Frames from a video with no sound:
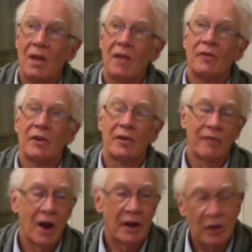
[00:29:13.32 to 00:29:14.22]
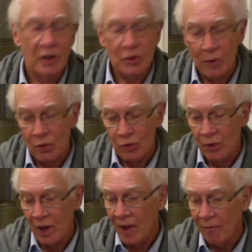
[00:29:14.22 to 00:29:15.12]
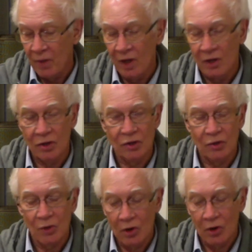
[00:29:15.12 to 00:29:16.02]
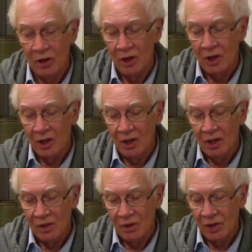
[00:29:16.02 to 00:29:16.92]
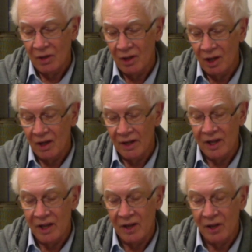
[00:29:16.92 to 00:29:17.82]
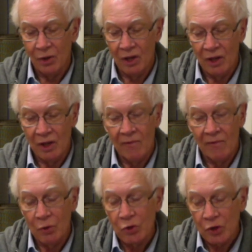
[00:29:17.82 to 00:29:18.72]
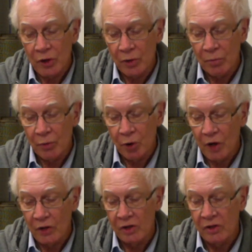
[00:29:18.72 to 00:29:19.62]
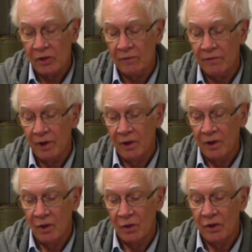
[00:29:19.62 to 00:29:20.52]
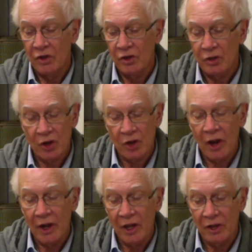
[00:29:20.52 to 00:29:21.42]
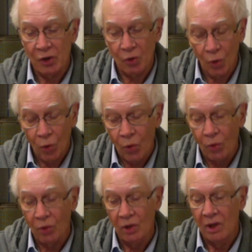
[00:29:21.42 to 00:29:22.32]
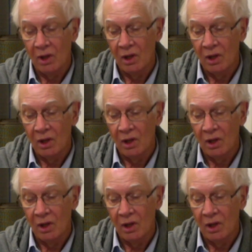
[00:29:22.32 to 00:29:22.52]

Every divine experience we have makes us stronger. I tend to look at the evolutionary process of, the society as a whole,